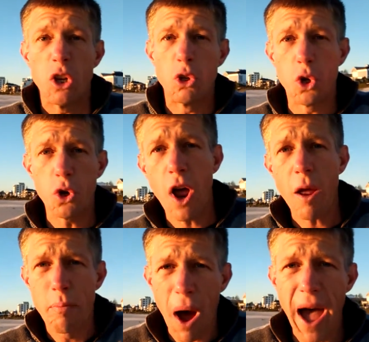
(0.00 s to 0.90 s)
Do
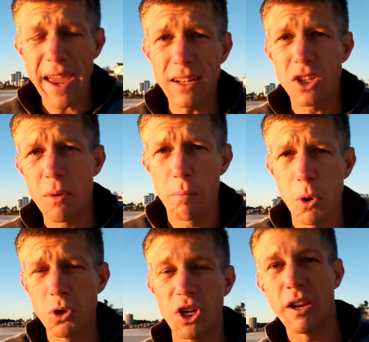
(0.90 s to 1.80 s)
not buy into the
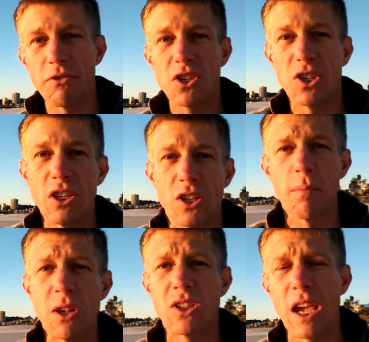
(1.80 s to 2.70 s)
bullshit of the
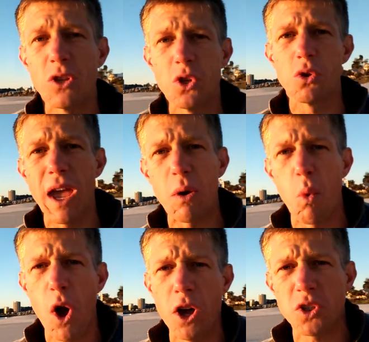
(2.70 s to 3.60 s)
system that says you get
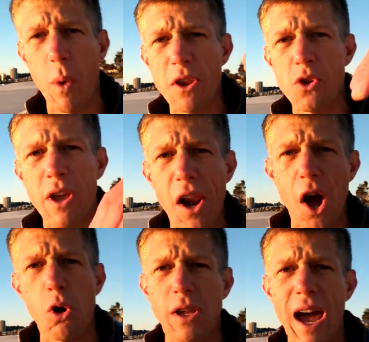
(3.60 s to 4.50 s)
worse when you get
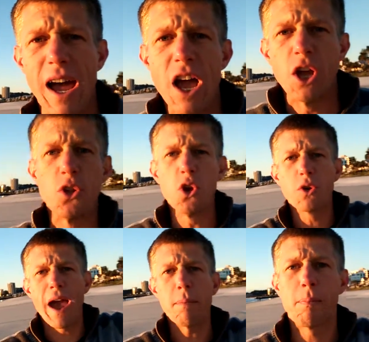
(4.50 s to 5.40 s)
older. You
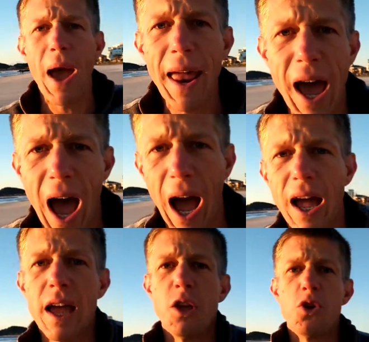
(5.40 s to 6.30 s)
get better.
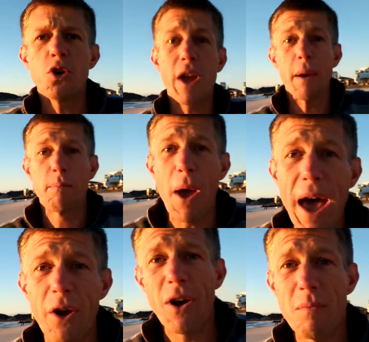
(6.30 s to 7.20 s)
You get
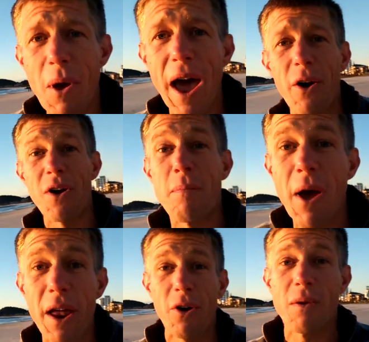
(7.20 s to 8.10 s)
better and better and
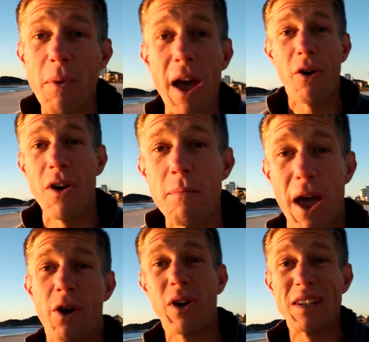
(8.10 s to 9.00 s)
better and better and
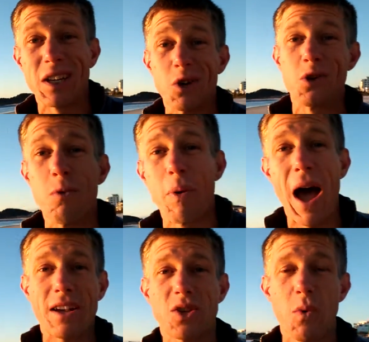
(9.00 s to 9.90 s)
better until you
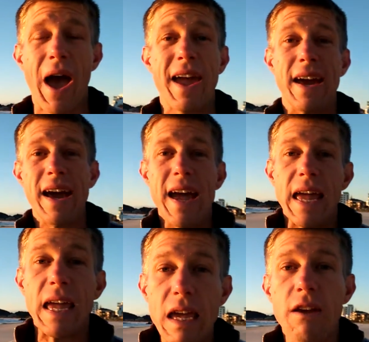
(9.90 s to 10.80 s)
pass away
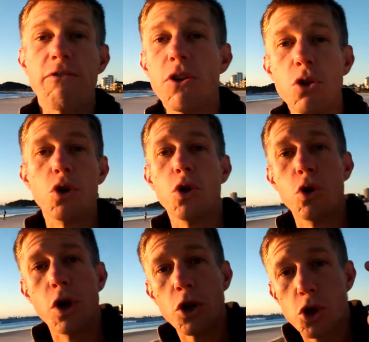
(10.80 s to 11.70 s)
if
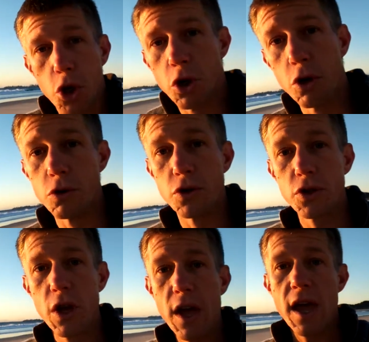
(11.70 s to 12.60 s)
you
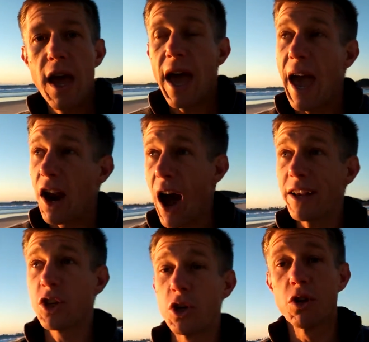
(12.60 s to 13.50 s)
choose. And
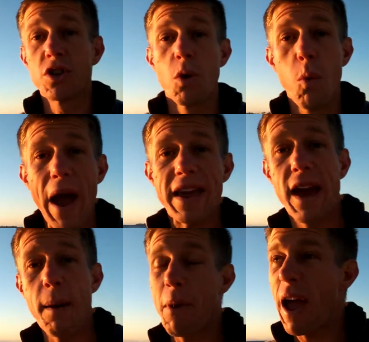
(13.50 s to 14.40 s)
I choose to wake
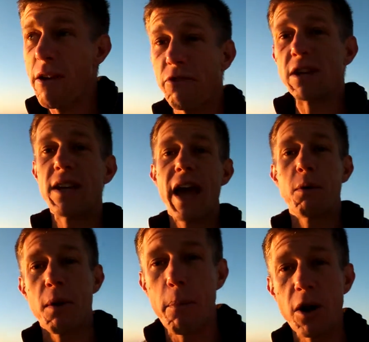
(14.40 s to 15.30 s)
up every day
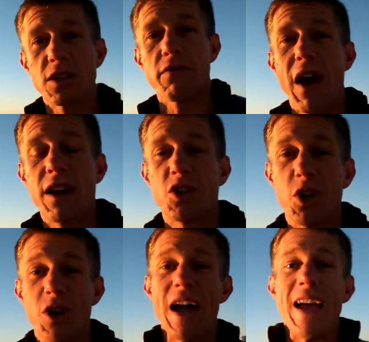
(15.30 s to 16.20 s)
with a positive
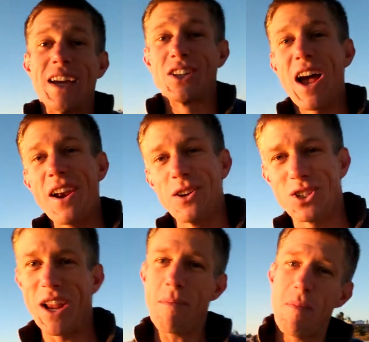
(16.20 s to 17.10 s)
attitude because I know
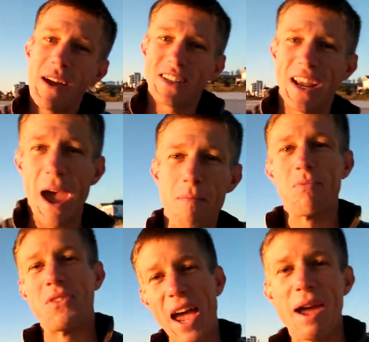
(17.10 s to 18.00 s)
step by step,
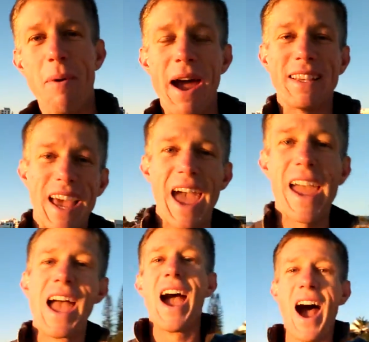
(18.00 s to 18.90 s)
day by
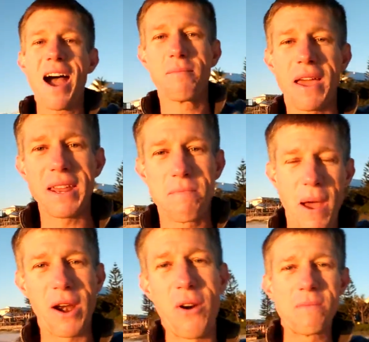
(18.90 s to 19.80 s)
day, I'm getting
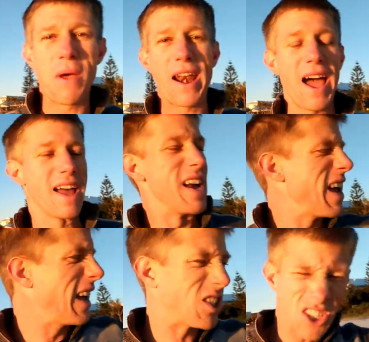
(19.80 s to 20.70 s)
better and better.
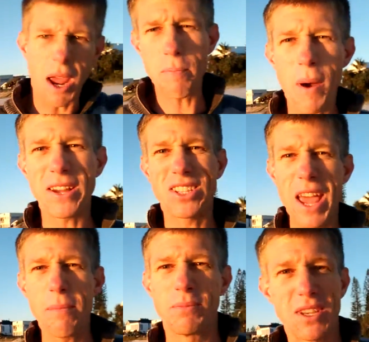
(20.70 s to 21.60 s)
And step by
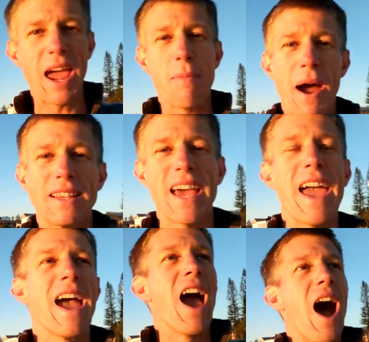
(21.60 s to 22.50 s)
step, day by
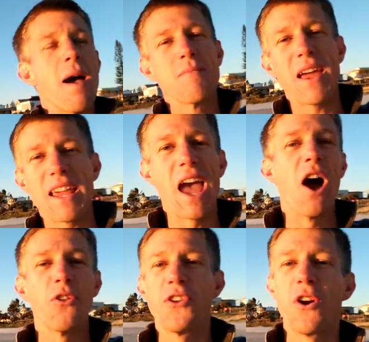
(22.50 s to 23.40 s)
day, I'm getting
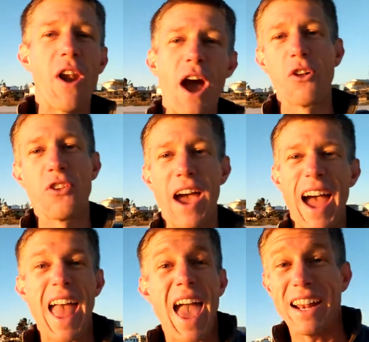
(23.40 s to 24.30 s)
healthier and healthier.
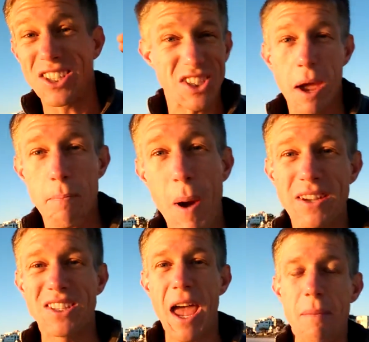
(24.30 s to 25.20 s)
And step by
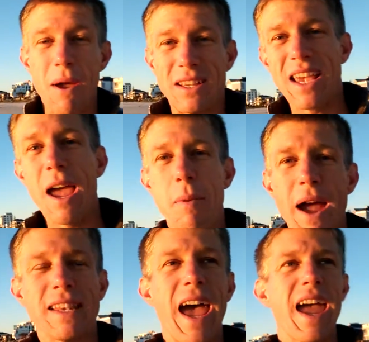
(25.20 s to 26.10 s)
step, day
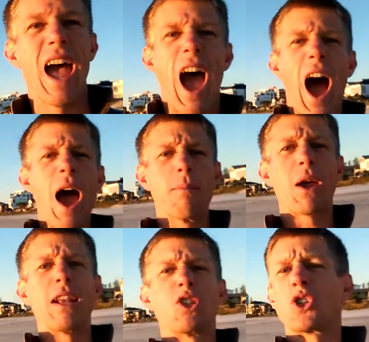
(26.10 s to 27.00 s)
by day, I'm
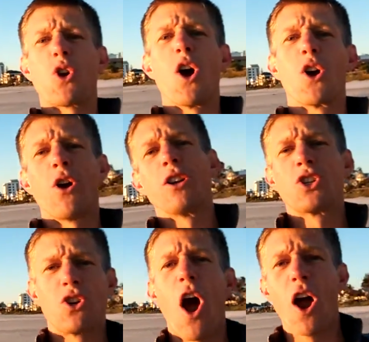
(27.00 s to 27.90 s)
getting stronger and
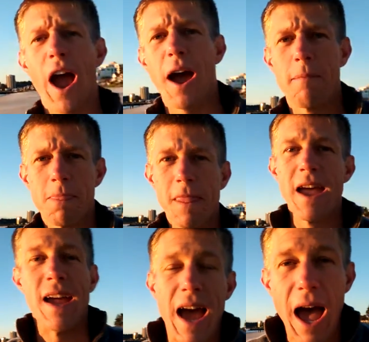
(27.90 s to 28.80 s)
stronger.
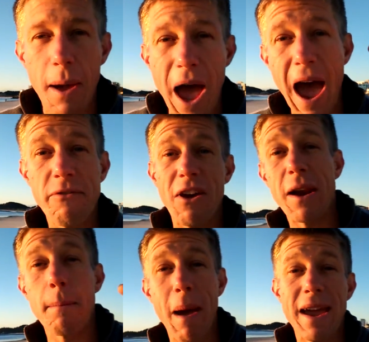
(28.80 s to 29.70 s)
And uh, have an
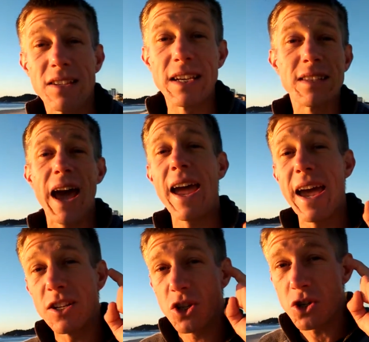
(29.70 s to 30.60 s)
amazing day
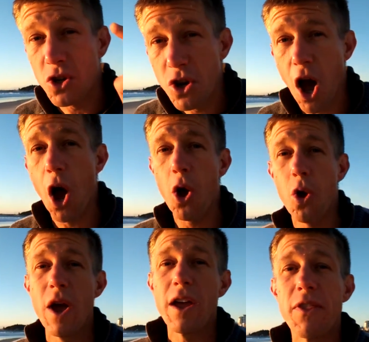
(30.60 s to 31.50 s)
and just
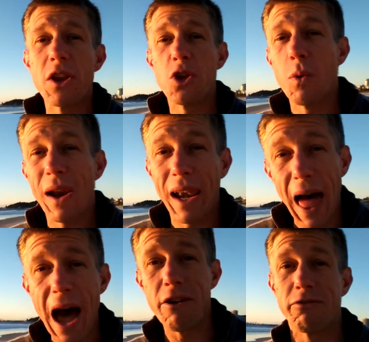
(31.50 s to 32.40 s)
know that you are
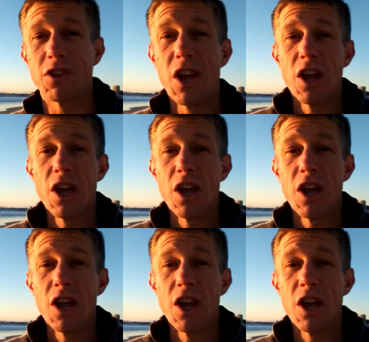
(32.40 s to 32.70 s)
loved.